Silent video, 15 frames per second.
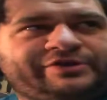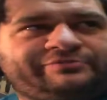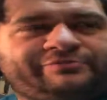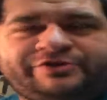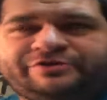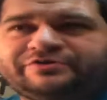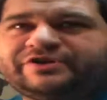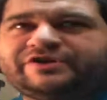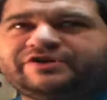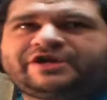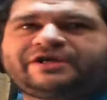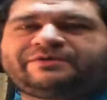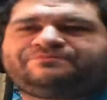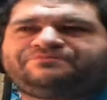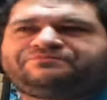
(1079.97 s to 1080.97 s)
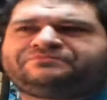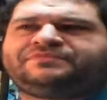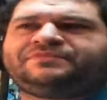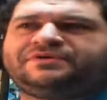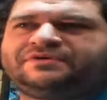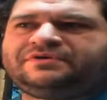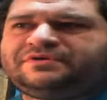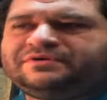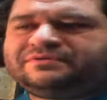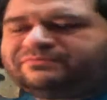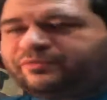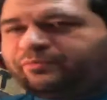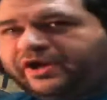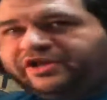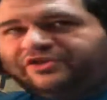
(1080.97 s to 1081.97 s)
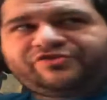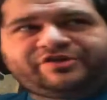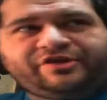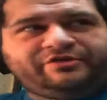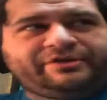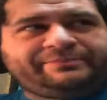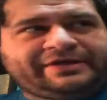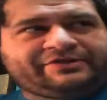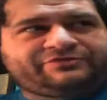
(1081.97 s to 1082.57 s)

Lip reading: We're doing good. My mind's going